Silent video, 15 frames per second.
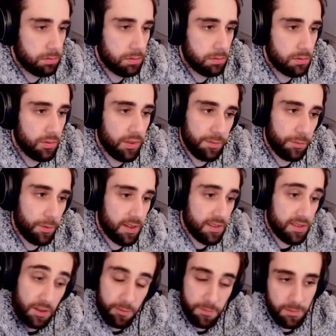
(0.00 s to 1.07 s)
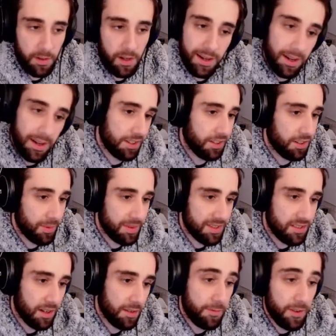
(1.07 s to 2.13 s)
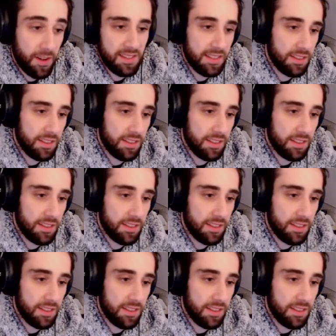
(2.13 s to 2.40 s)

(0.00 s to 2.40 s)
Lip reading: okay, I don't know where to start. Firstly, the